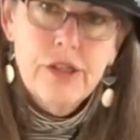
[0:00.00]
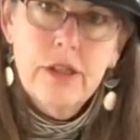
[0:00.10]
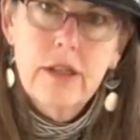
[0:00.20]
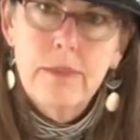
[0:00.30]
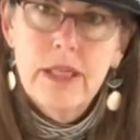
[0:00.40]

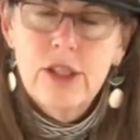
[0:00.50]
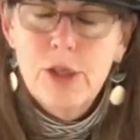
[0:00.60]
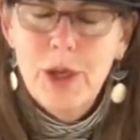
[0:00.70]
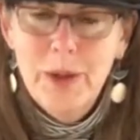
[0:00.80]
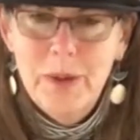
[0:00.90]
you're going to be
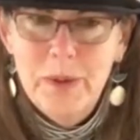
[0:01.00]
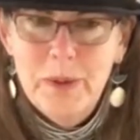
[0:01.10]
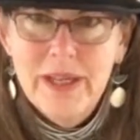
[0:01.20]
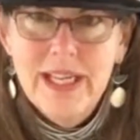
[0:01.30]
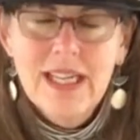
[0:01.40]

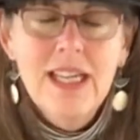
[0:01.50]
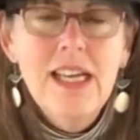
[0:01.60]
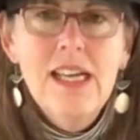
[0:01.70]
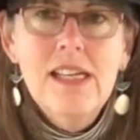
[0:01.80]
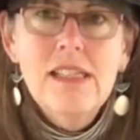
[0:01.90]
doing
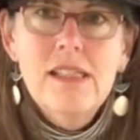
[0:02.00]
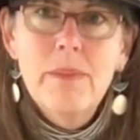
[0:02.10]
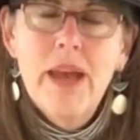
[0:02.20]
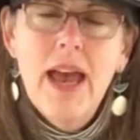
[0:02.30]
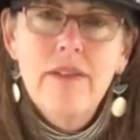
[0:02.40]

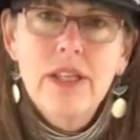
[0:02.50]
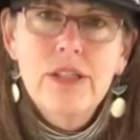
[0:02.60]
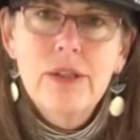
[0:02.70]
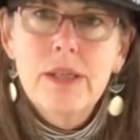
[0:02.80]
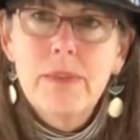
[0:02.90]
some
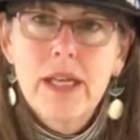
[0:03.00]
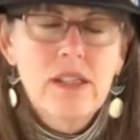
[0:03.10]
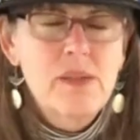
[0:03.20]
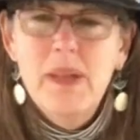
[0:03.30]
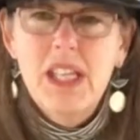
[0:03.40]
heavy-duty
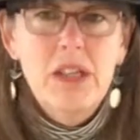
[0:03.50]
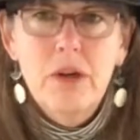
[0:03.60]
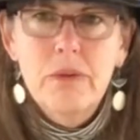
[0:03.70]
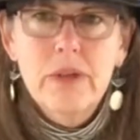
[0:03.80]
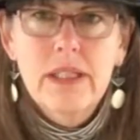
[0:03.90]
metalsmithing, you
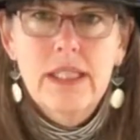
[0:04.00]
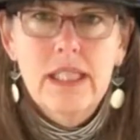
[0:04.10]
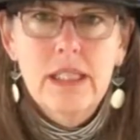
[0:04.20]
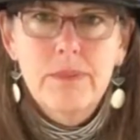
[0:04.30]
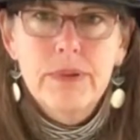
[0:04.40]
don't really
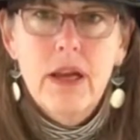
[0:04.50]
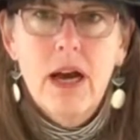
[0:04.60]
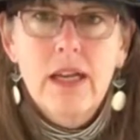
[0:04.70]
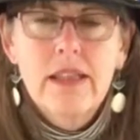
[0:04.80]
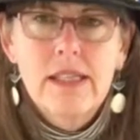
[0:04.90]
need a
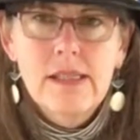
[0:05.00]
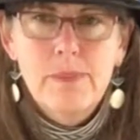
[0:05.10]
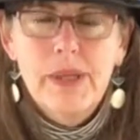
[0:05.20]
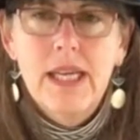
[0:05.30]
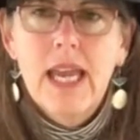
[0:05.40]
block
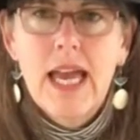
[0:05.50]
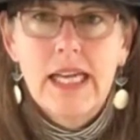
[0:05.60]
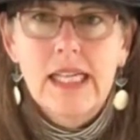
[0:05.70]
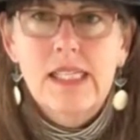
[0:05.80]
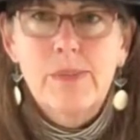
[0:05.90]
this big
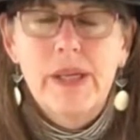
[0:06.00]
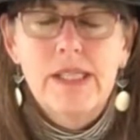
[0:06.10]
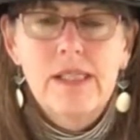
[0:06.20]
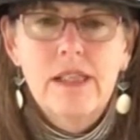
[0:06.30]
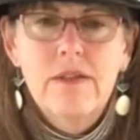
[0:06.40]
and
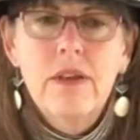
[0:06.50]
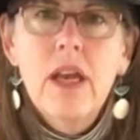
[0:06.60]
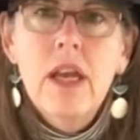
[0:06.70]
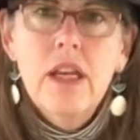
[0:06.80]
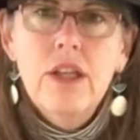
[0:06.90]
expensive.
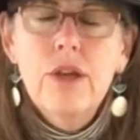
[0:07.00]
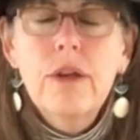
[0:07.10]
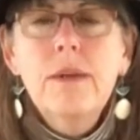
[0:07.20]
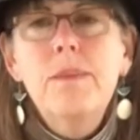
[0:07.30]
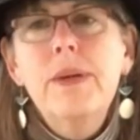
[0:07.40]

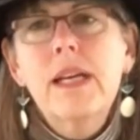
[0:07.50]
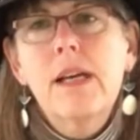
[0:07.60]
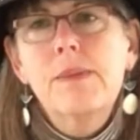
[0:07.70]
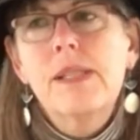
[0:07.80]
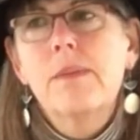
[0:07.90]
You can pick
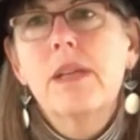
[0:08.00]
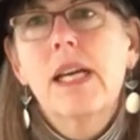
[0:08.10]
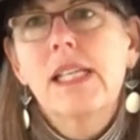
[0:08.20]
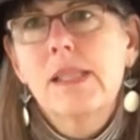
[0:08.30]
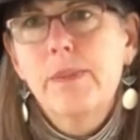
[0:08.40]
up some
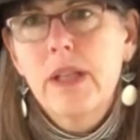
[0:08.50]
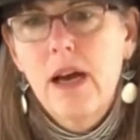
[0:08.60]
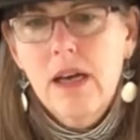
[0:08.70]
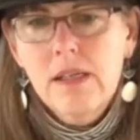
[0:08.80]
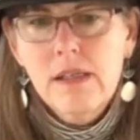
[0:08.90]
nice
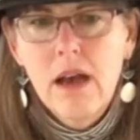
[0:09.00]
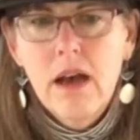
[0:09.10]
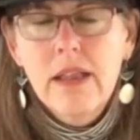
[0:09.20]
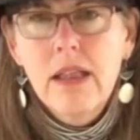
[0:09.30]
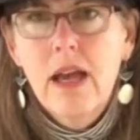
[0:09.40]
blocks
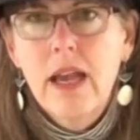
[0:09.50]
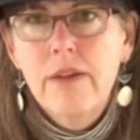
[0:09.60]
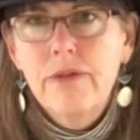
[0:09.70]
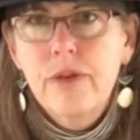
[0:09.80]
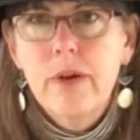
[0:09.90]

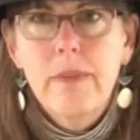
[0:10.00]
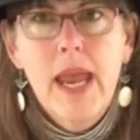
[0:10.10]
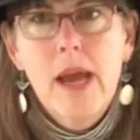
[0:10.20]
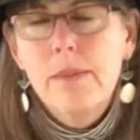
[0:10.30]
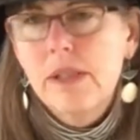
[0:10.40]
online
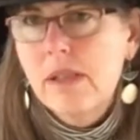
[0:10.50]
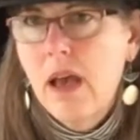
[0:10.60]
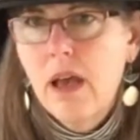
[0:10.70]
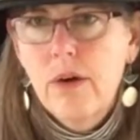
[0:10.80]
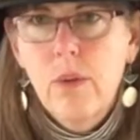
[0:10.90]
from
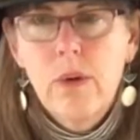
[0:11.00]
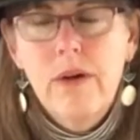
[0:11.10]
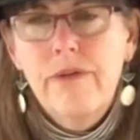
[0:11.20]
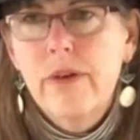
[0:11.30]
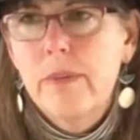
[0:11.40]
Amazon
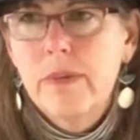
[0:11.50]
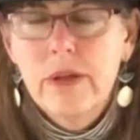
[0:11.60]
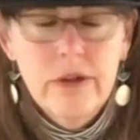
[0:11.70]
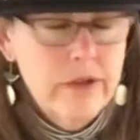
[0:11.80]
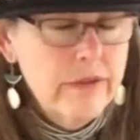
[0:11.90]
or from
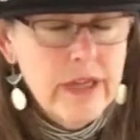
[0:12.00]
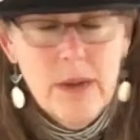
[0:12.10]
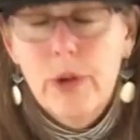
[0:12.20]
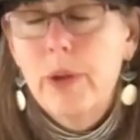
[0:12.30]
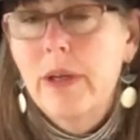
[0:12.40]
your
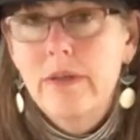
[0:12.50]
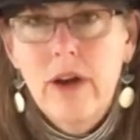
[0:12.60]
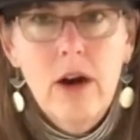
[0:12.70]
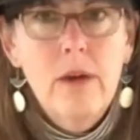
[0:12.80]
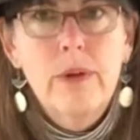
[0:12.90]
neighborhood
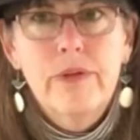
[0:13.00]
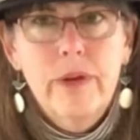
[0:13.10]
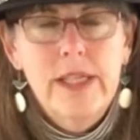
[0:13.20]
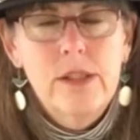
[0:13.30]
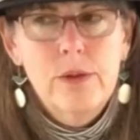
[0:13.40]
Harbor
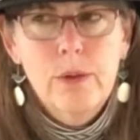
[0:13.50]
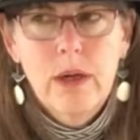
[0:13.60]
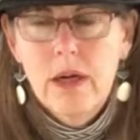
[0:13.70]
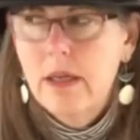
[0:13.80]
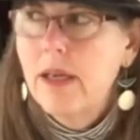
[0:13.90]
Freight
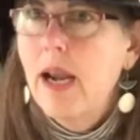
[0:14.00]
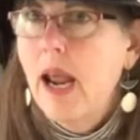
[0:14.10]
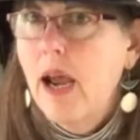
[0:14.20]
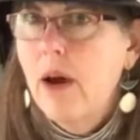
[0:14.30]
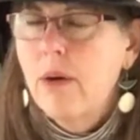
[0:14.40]
store
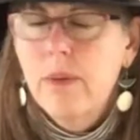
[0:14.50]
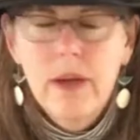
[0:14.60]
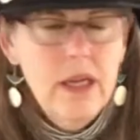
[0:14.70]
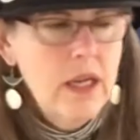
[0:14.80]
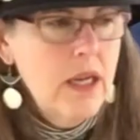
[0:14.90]
now,
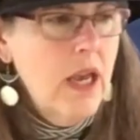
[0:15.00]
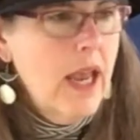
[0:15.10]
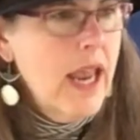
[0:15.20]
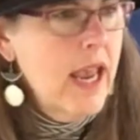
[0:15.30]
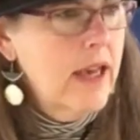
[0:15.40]

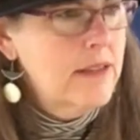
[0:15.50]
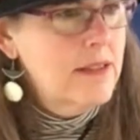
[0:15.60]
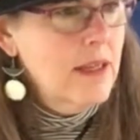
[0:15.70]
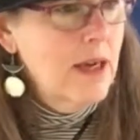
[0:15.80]
and